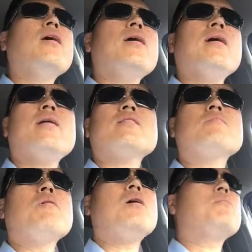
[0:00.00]
had a
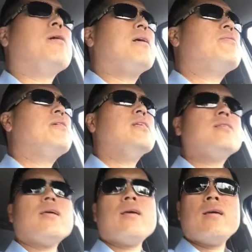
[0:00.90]
small
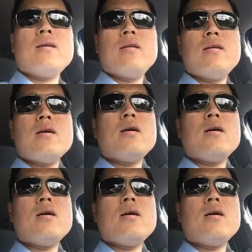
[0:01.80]
breakfast, and